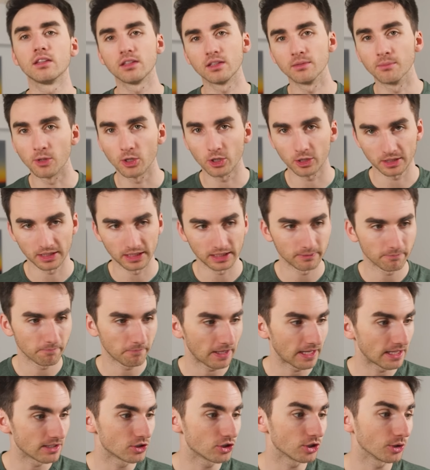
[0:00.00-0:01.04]
market.
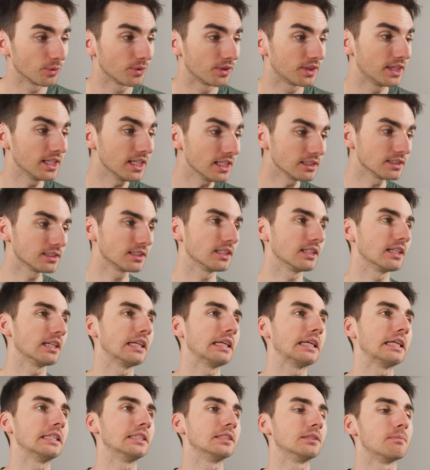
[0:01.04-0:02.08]
And so this
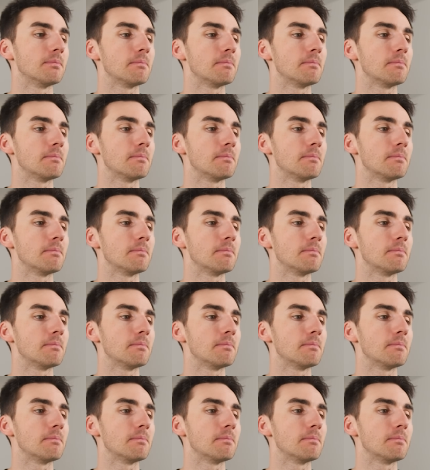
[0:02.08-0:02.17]
is